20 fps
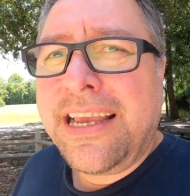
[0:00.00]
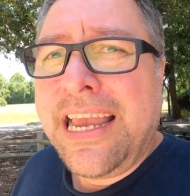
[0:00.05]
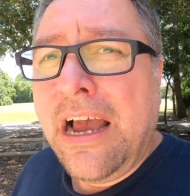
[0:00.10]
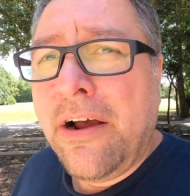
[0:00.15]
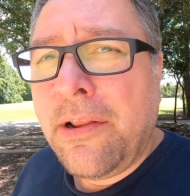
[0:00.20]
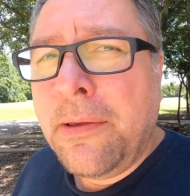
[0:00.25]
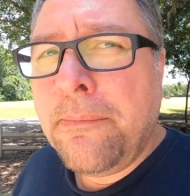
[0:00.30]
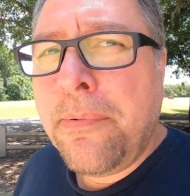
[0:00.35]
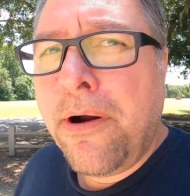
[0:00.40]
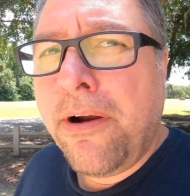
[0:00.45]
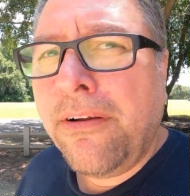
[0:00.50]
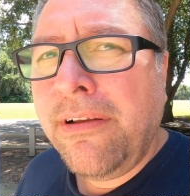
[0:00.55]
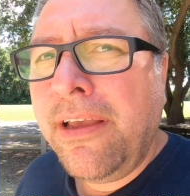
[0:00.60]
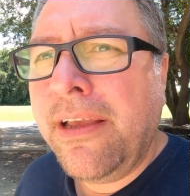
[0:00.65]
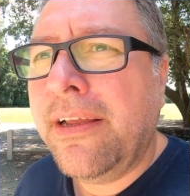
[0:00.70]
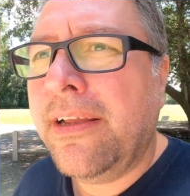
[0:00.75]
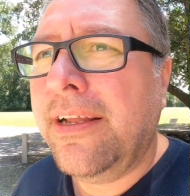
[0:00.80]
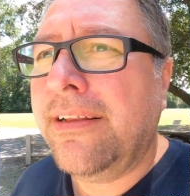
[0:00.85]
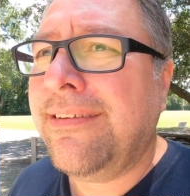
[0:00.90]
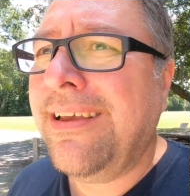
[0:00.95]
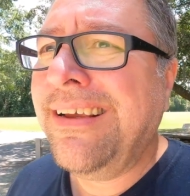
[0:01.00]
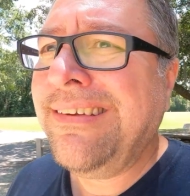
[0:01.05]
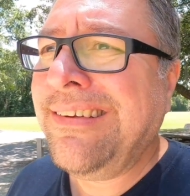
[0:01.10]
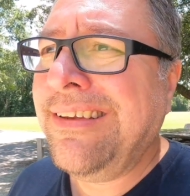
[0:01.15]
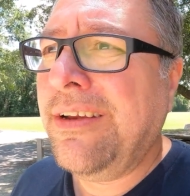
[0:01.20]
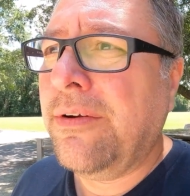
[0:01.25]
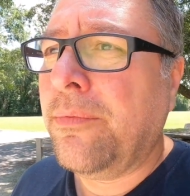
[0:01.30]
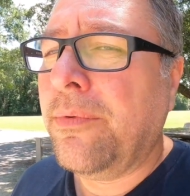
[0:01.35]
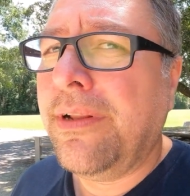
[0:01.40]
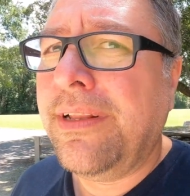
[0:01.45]
County Park. It's
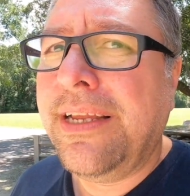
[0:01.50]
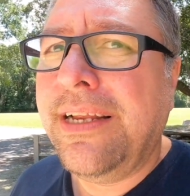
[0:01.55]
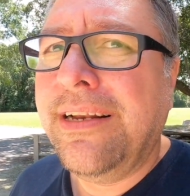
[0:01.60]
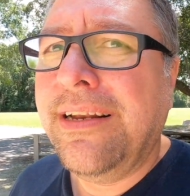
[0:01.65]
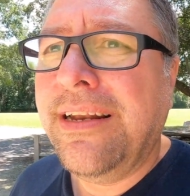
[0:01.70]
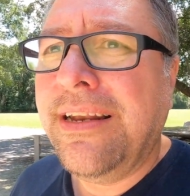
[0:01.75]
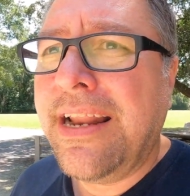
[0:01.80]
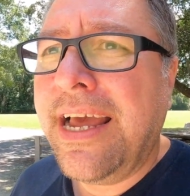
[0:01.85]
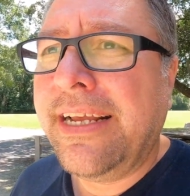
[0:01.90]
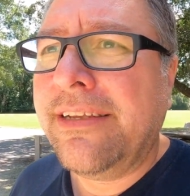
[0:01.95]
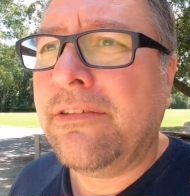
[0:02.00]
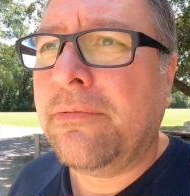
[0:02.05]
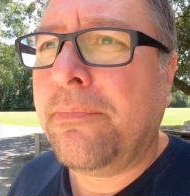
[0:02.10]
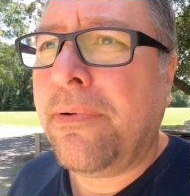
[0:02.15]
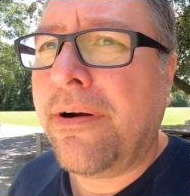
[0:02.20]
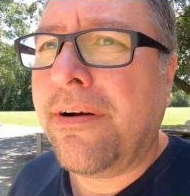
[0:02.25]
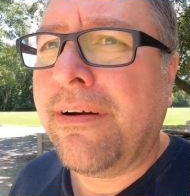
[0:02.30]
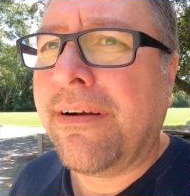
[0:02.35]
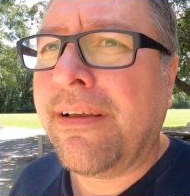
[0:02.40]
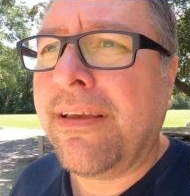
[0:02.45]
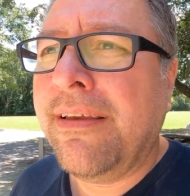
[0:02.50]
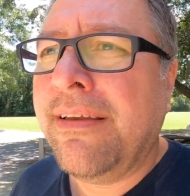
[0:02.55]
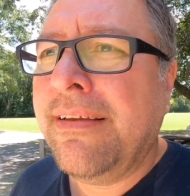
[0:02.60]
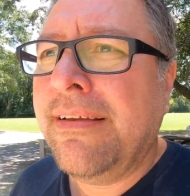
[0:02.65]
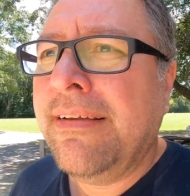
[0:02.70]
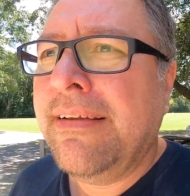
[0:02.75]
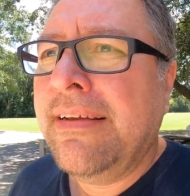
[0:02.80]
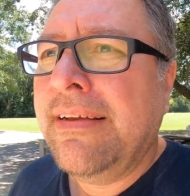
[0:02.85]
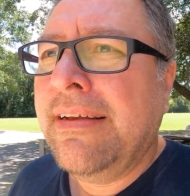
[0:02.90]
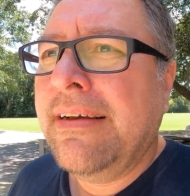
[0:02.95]
actually a really nice park,
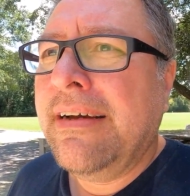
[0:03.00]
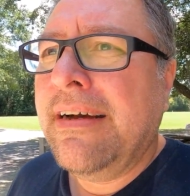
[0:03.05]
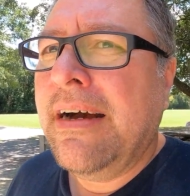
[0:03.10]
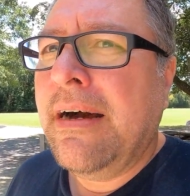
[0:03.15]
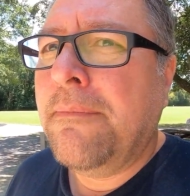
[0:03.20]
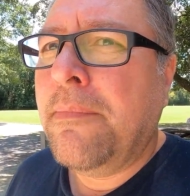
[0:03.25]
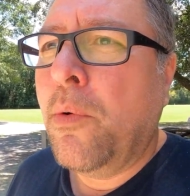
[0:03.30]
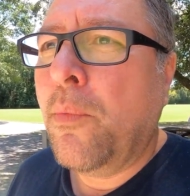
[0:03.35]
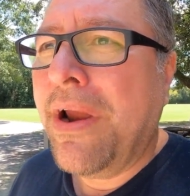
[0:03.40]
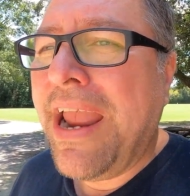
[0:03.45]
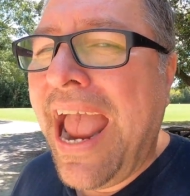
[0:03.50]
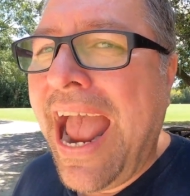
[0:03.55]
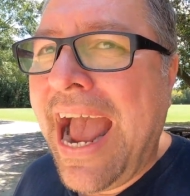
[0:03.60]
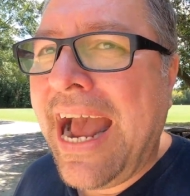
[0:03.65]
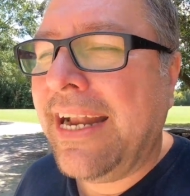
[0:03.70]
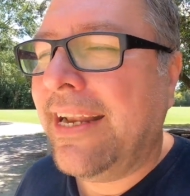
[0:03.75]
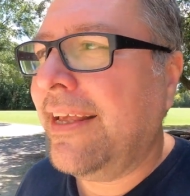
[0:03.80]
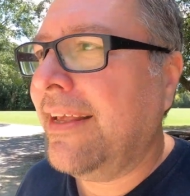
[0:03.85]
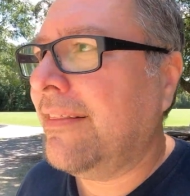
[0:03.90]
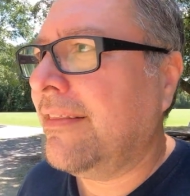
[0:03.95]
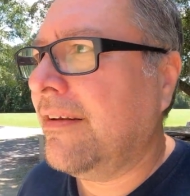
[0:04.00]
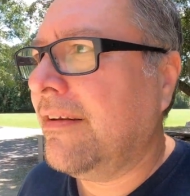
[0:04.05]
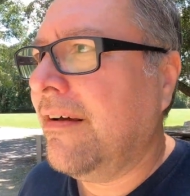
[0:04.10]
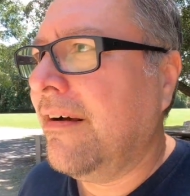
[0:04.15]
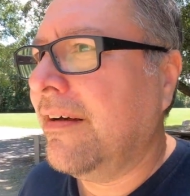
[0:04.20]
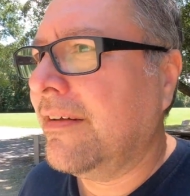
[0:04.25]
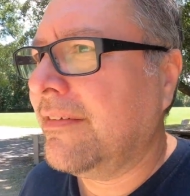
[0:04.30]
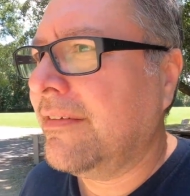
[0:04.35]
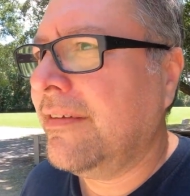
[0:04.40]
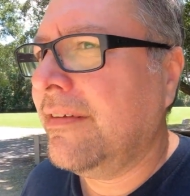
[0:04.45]
but we had to get the
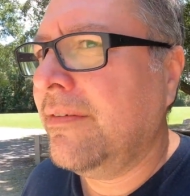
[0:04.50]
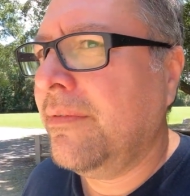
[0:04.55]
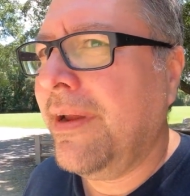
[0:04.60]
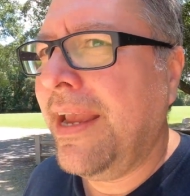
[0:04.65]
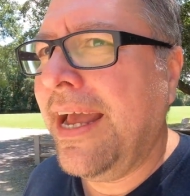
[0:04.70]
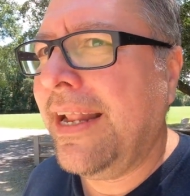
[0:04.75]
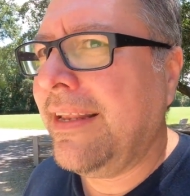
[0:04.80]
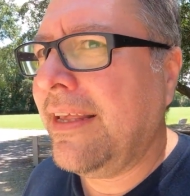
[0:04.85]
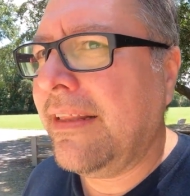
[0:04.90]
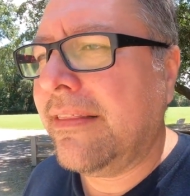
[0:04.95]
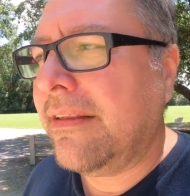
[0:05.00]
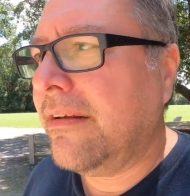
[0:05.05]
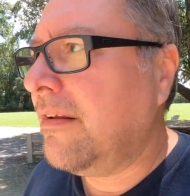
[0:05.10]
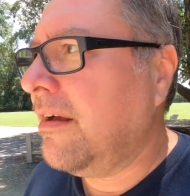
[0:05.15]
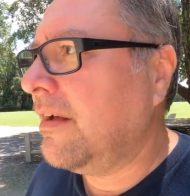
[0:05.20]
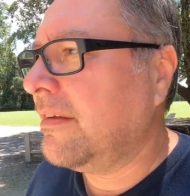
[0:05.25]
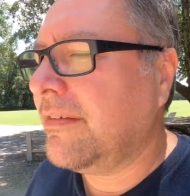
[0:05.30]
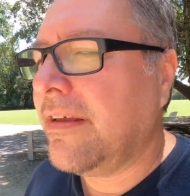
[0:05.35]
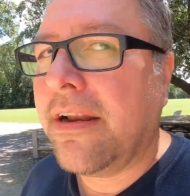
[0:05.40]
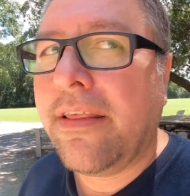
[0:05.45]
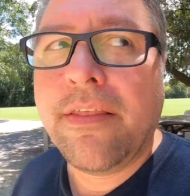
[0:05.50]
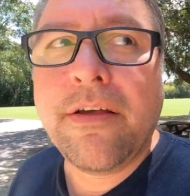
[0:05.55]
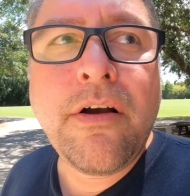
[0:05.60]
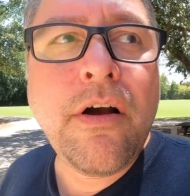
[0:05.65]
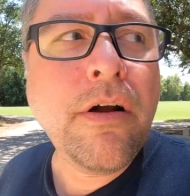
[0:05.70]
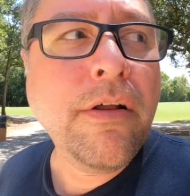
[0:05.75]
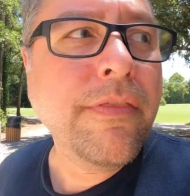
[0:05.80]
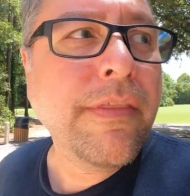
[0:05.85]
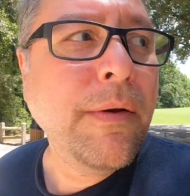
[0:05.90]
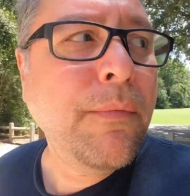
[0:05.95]
dogs. We had to get the dogs out of the
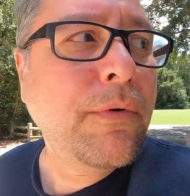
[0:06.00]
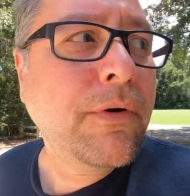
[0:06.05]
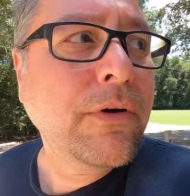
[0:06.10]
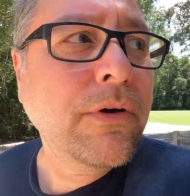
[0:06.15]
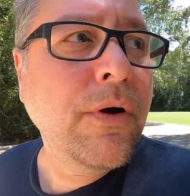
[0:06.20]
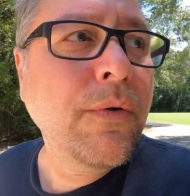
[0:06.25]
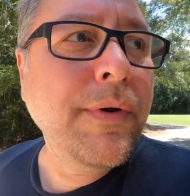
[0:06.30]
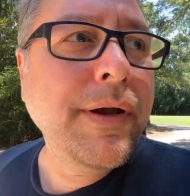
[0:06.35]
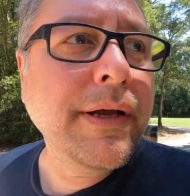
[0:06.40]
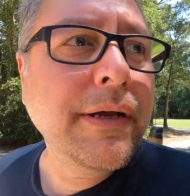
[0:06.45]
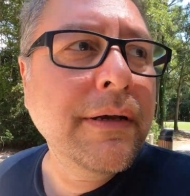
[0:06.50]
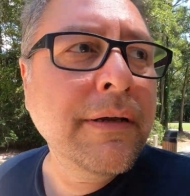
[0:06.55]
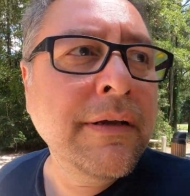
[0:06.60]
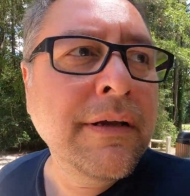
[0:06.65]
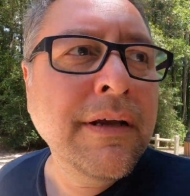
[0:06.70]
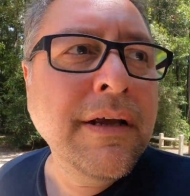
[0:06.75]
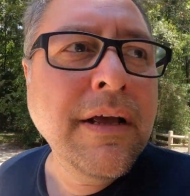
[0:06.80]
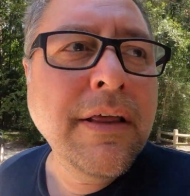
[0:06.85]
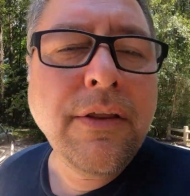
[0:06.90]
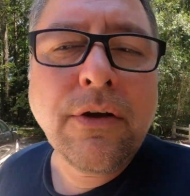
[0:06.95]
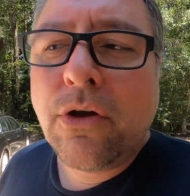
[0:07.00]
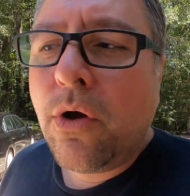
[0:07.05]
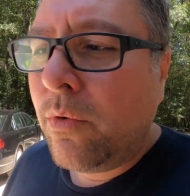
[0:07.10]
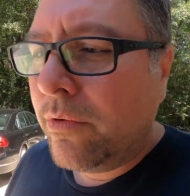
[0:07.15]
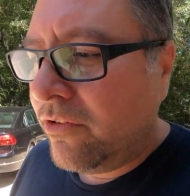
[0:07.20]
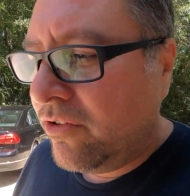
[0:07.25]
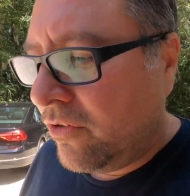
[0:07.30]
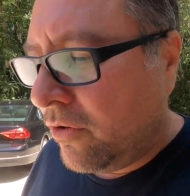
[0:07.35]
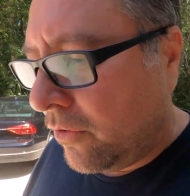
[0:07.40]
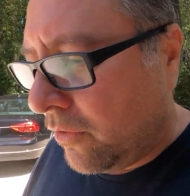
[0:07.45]
car. They're
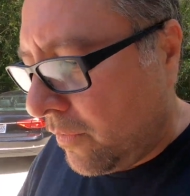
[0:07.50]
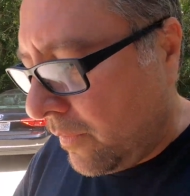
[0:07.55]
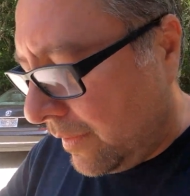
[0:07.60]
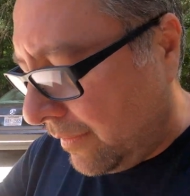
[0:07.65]
going stir